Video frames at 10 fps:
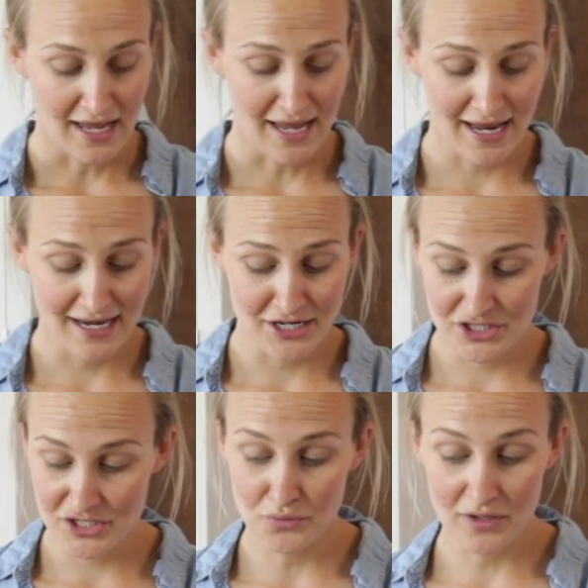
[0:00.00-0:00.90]
And it's
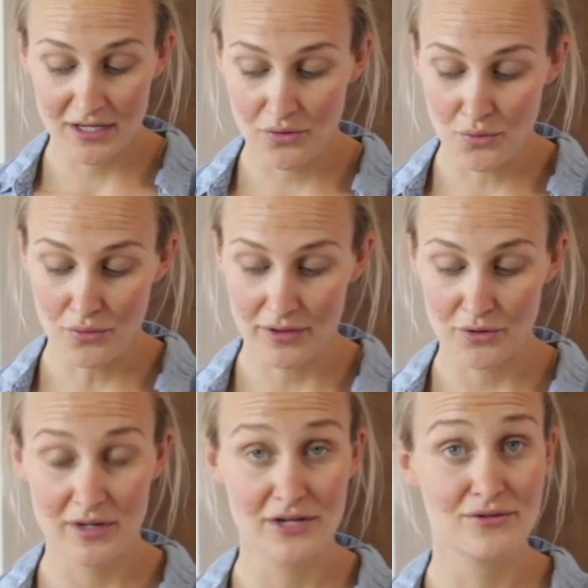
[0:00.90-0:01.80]
just really cool
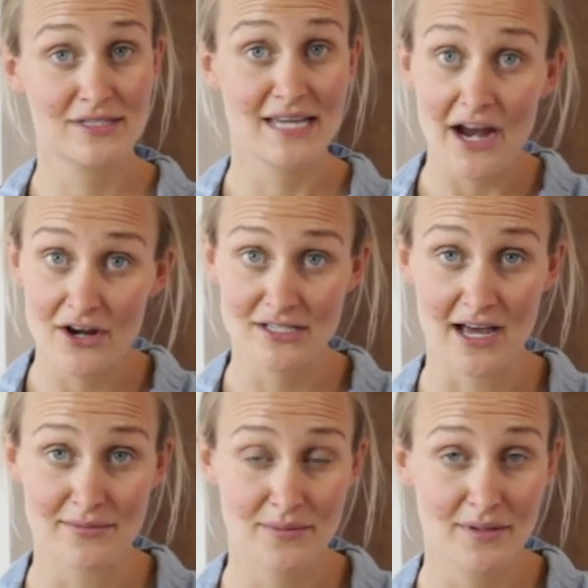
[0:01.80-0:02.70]
that we used carrot
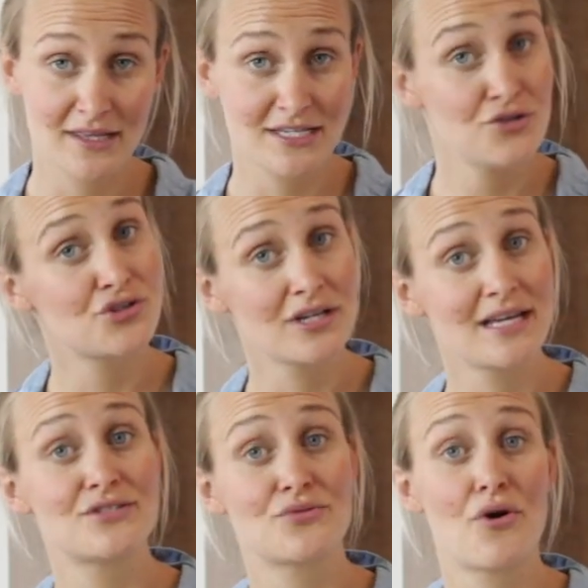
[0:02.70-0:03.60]
tops, something that usually
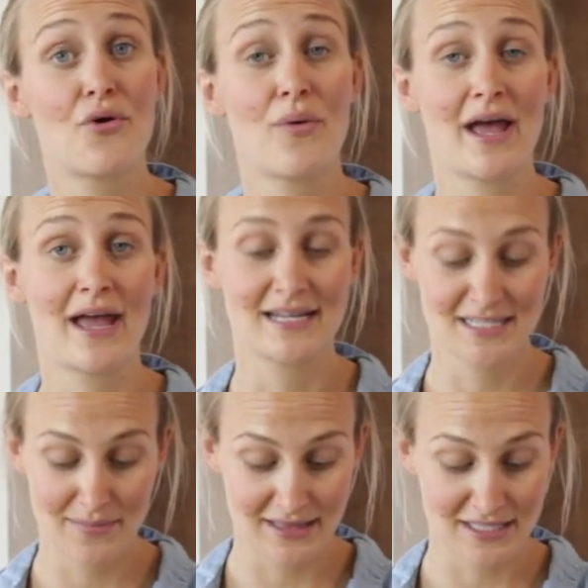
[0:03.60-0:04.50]
gets thrown away,
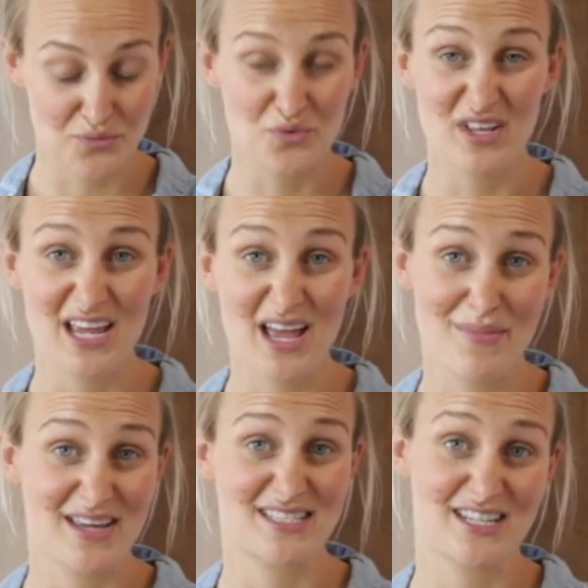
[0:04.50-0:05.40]
to make this really
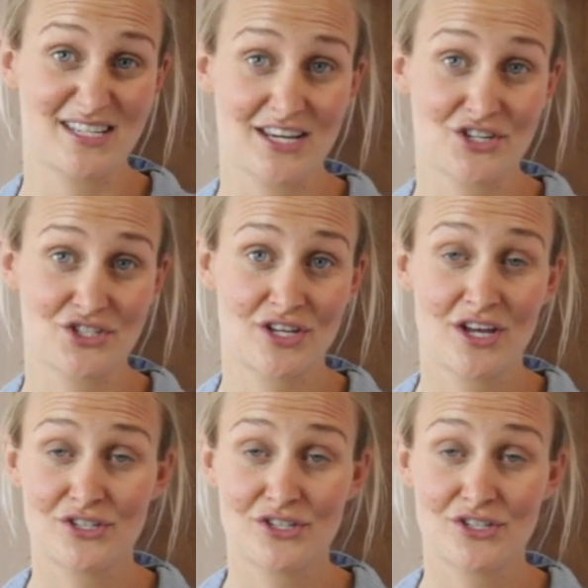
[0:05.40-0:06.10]
amazing dish.